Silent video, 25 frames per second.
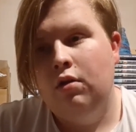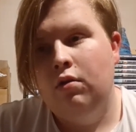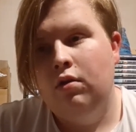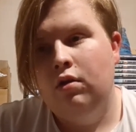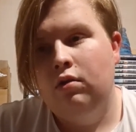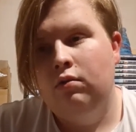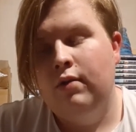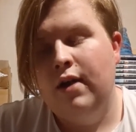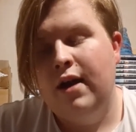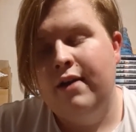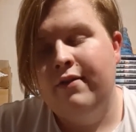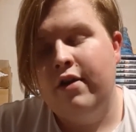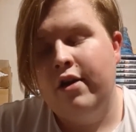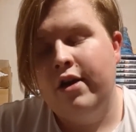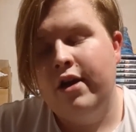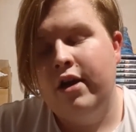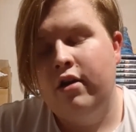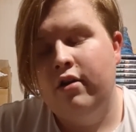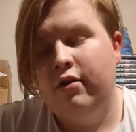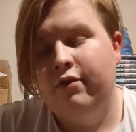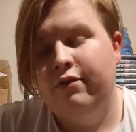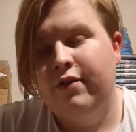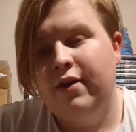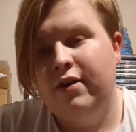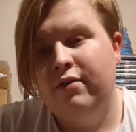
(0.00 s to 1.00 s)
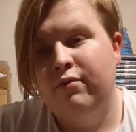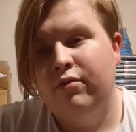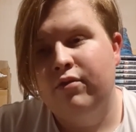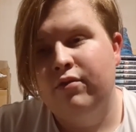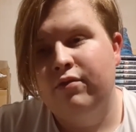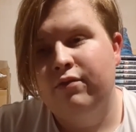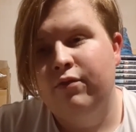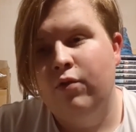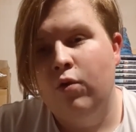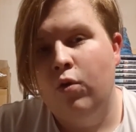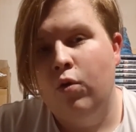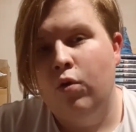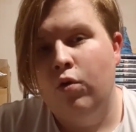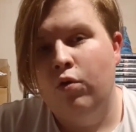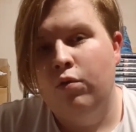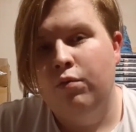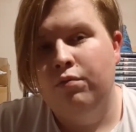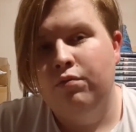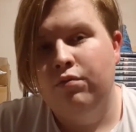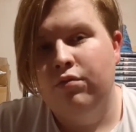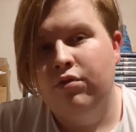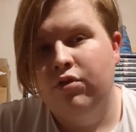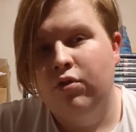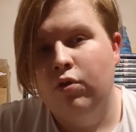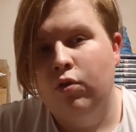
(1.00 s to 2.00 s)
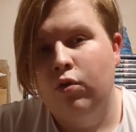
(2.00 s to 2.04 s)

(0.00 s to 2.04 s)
Whatever her friend was, Norman.